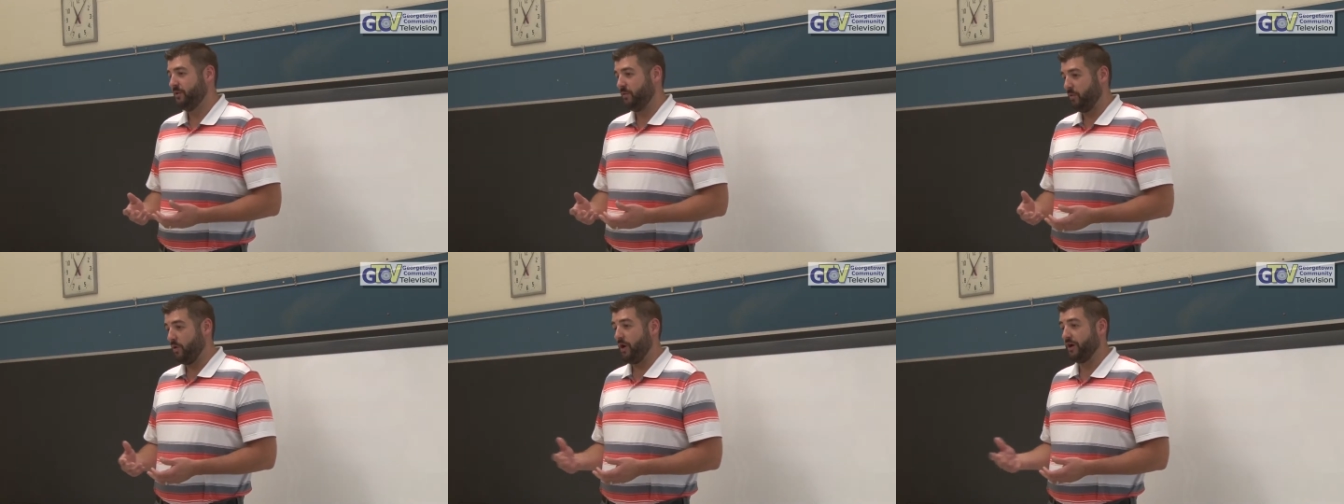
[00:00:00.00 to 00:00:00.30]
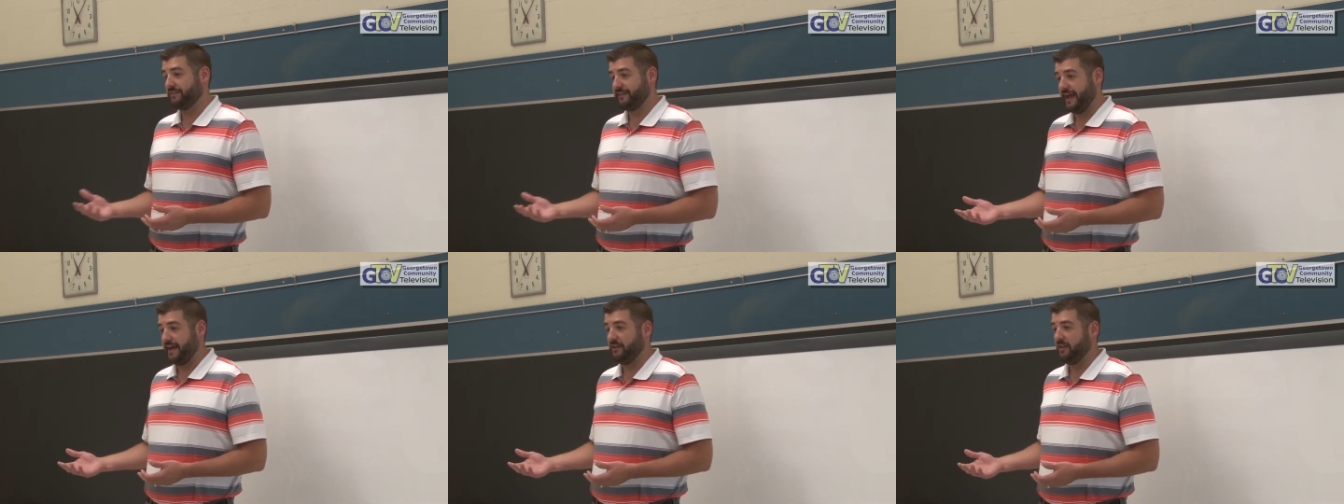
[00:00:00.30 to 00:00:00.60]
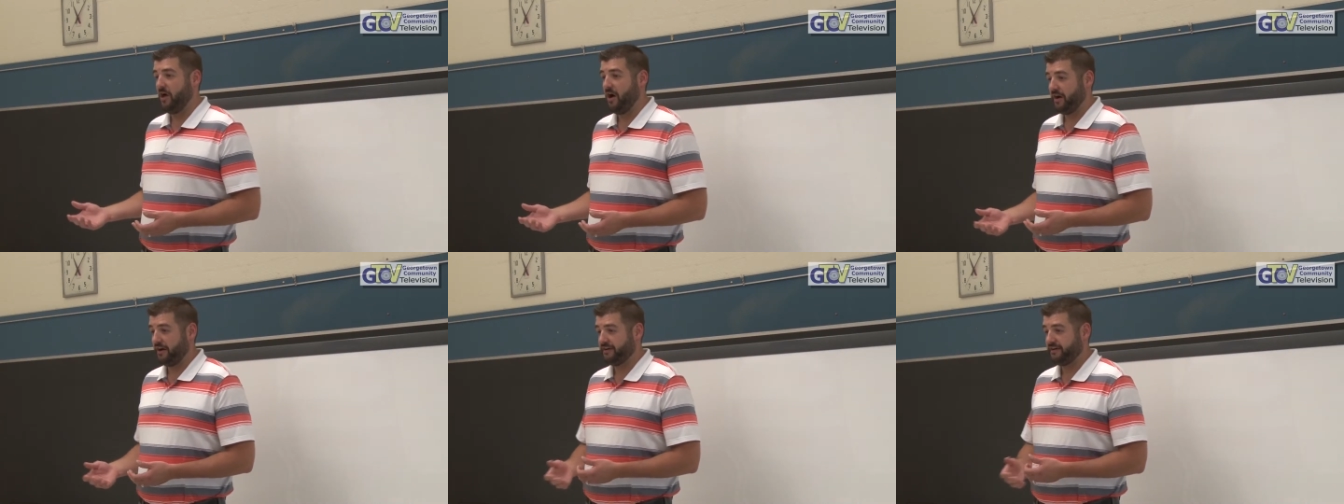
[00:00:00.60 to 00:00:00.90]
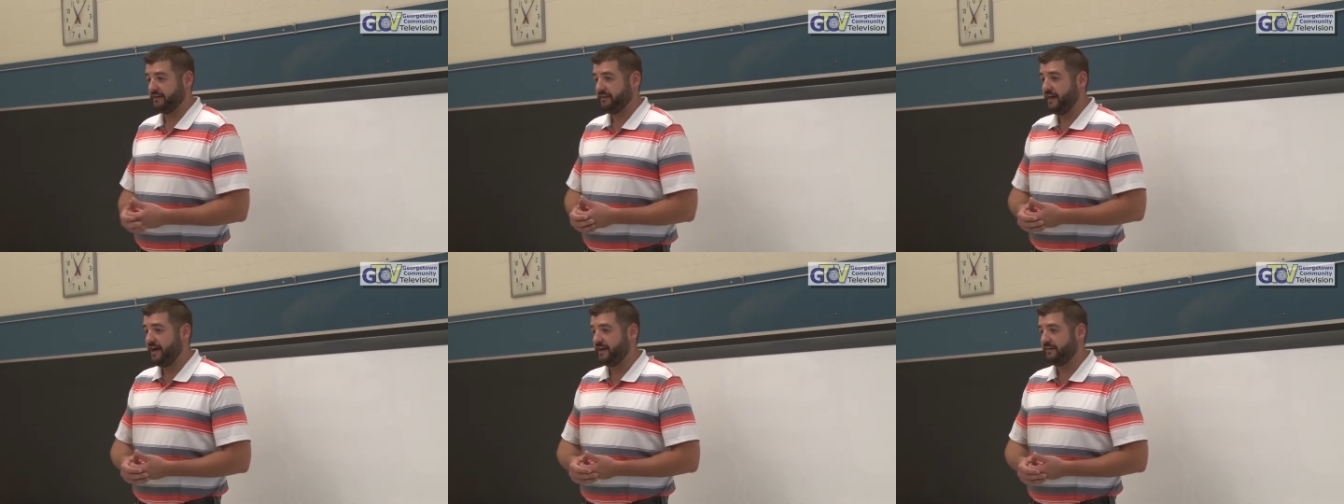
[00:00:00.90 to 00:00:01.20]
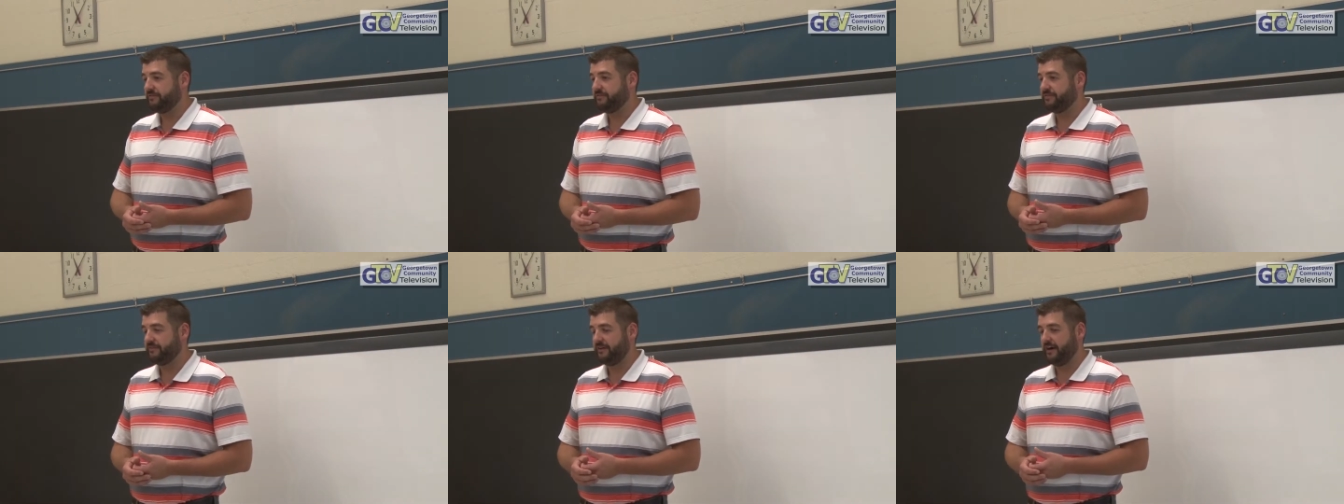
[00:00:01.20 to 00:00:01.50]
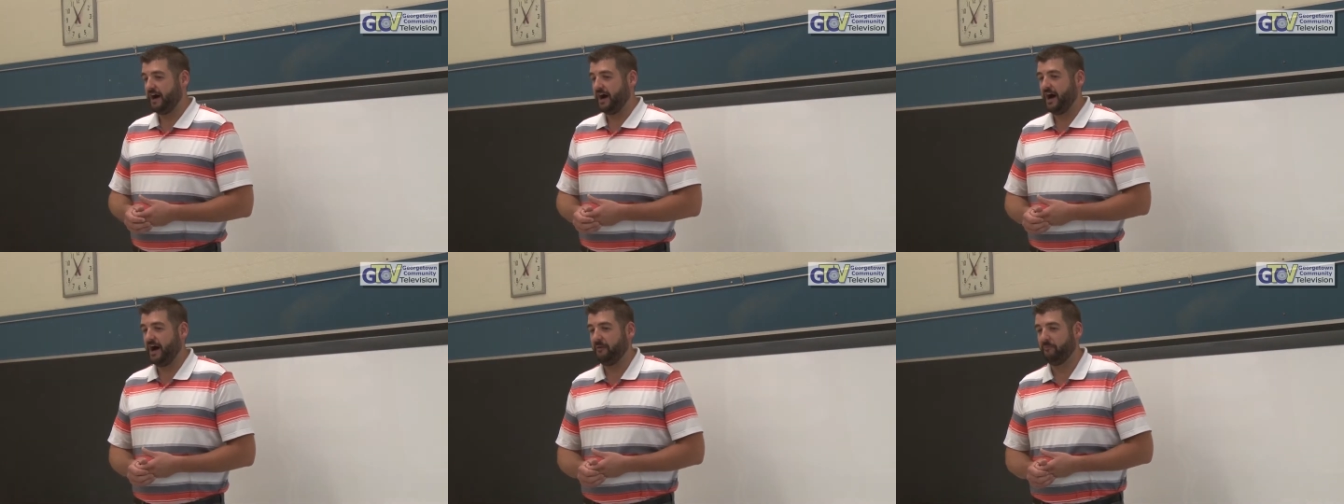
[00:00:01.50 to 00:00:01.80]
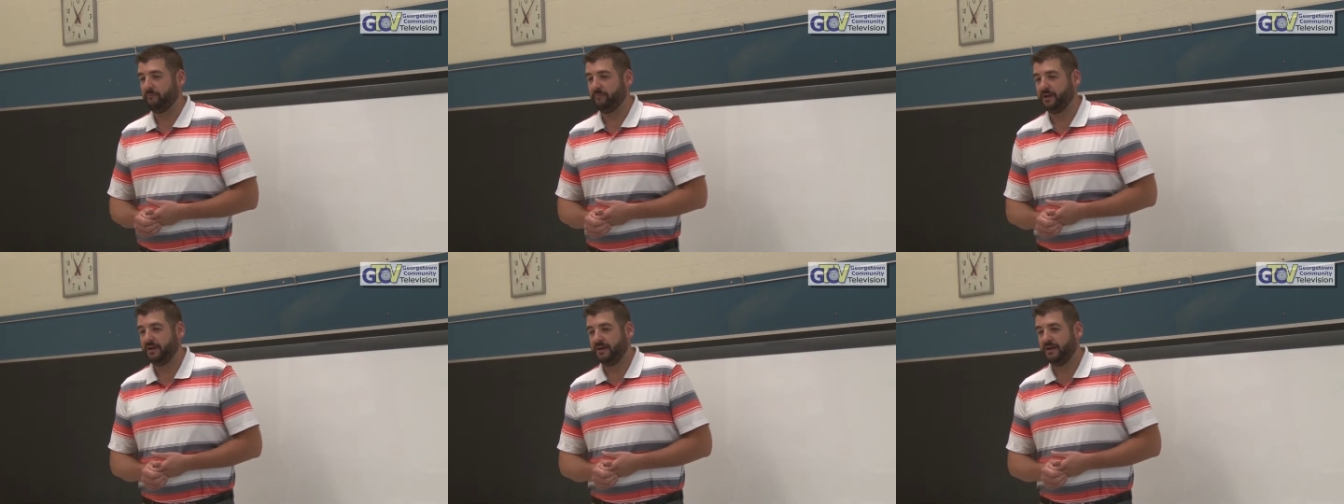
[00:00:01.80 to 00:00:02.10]
work that long in your life.
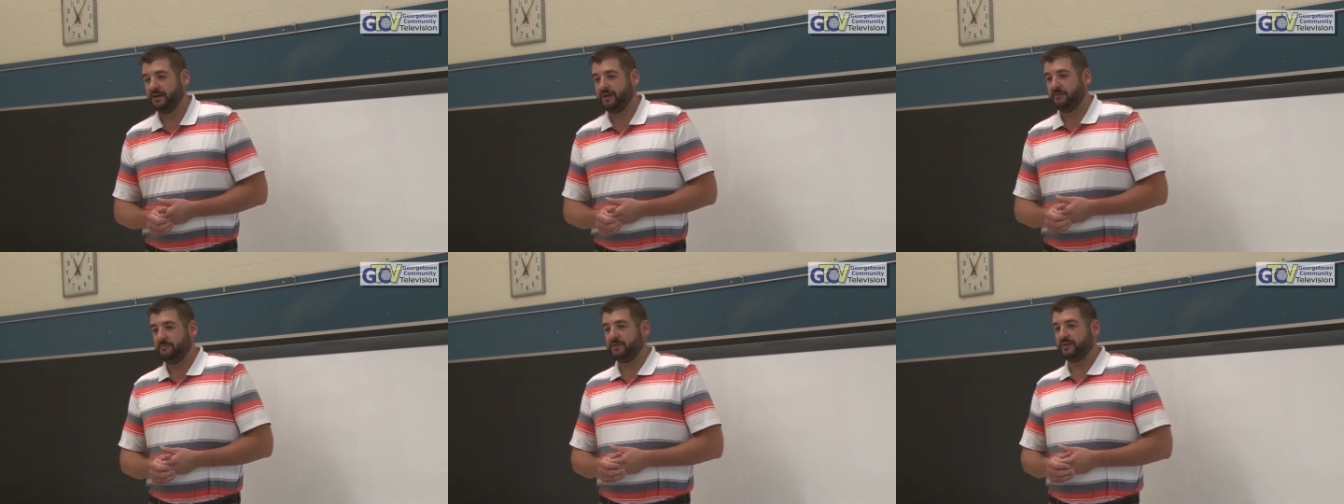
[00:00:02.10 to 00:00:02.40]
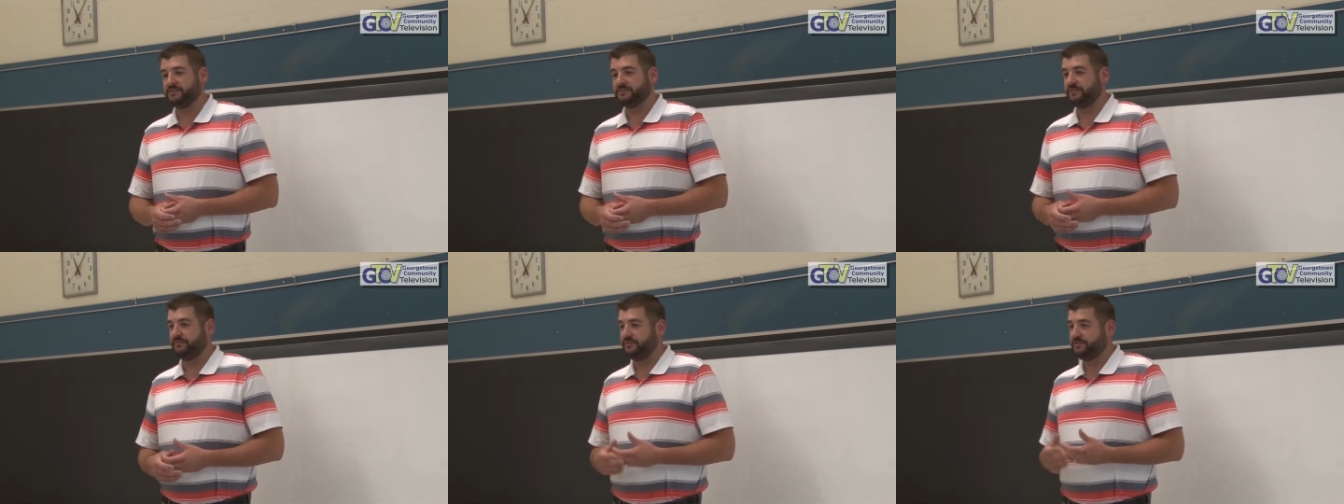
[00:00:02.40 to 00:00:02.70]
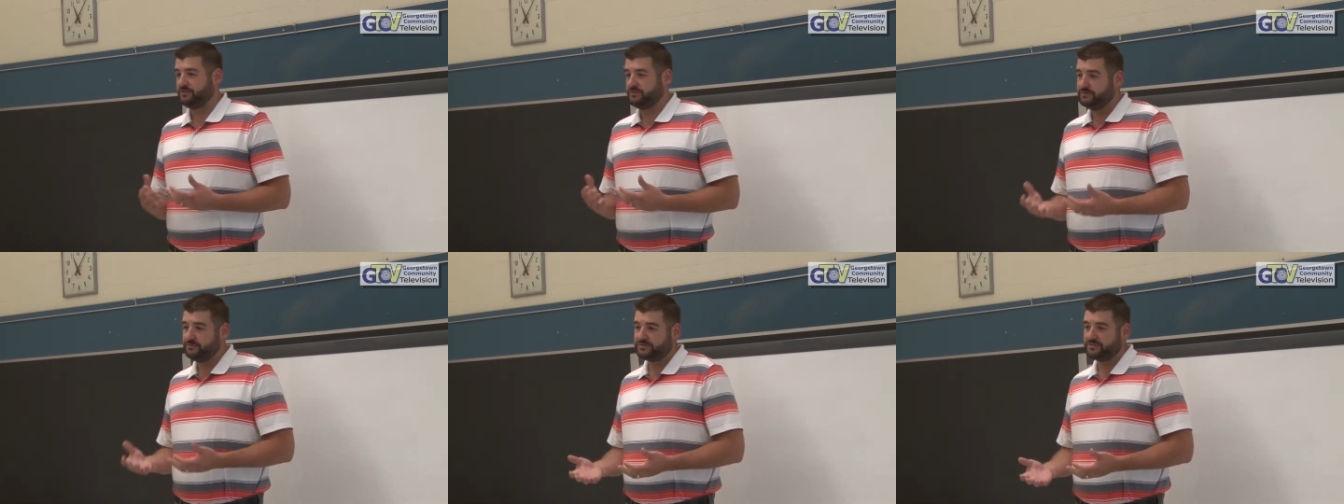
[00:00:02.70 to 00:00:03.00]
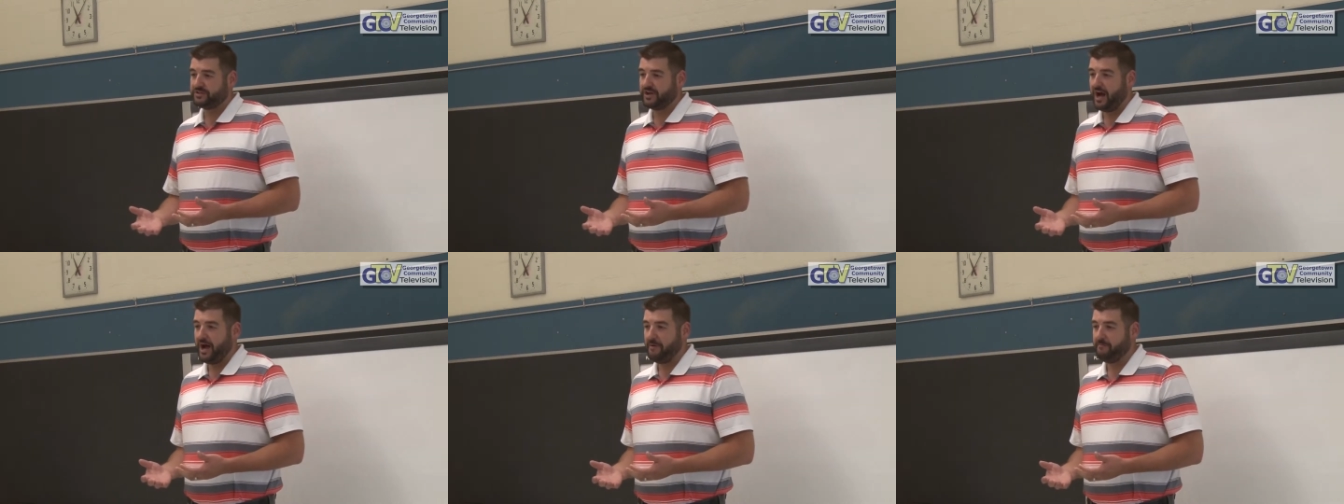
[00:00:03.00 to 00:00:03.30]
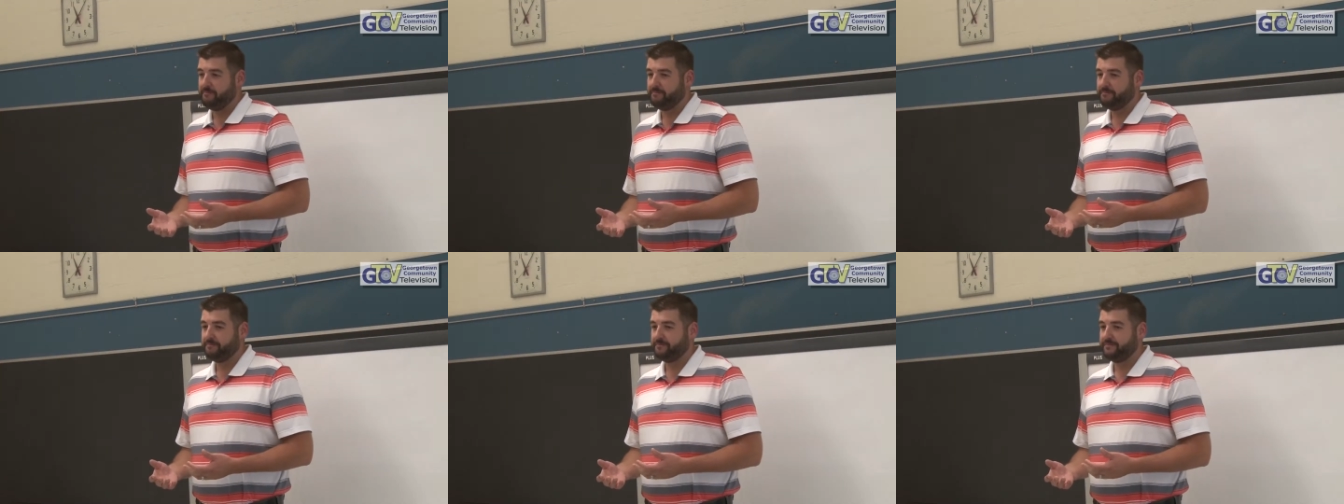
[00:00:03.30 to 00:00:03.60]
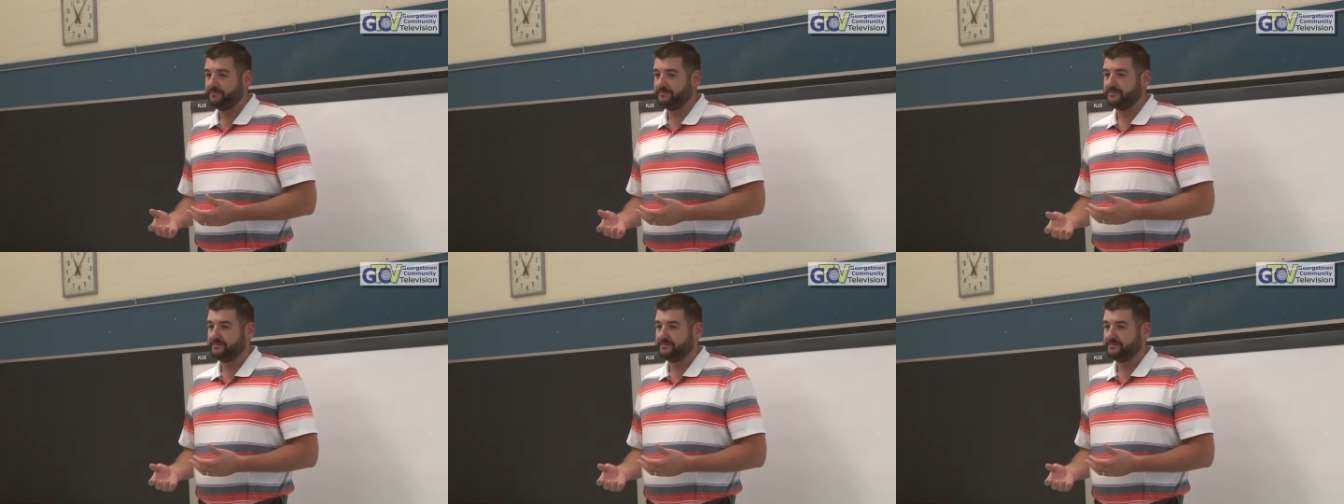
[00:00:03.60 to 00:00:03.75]
Because um, if you do stop,